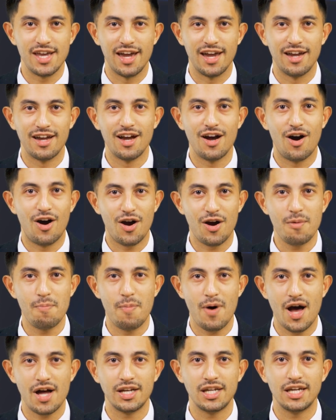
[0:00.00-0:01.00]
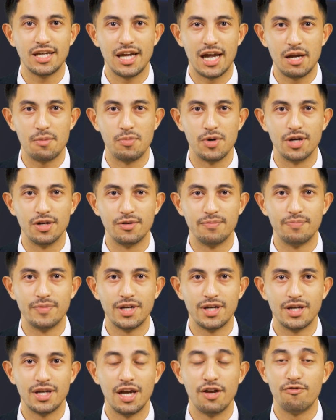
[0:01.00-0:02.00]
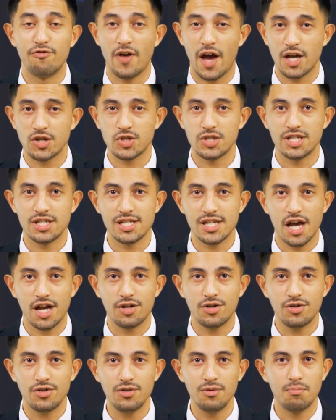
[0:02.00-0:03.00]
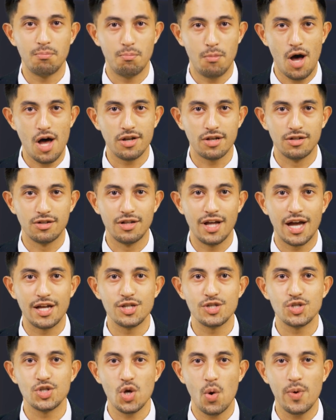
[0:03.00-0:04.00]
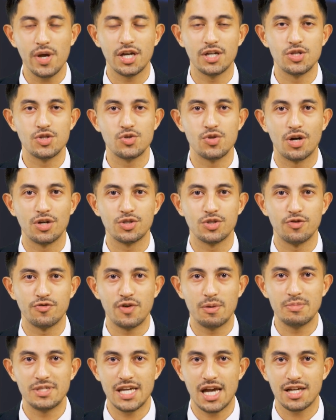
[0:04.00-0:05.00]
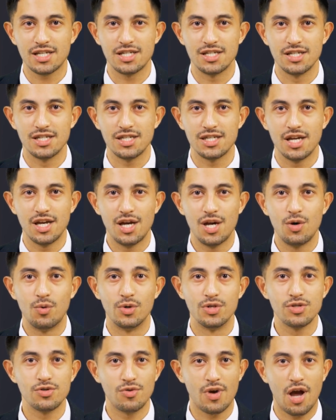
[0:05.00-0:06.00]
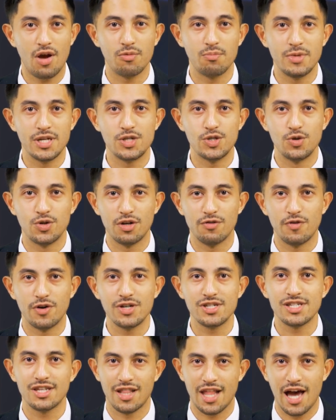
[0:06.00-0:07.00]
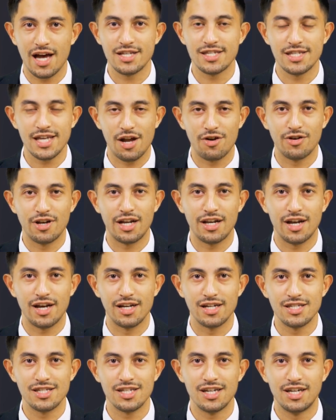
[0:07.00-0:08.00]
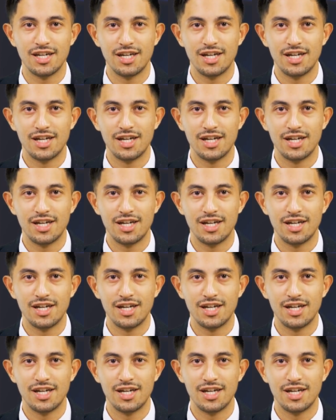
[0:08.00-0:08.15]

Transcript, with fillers: A, R'Bonney Gabriel, a fashion designer, model, and sewing instructor from Texas, was crowned Miss Universe last Saturday night.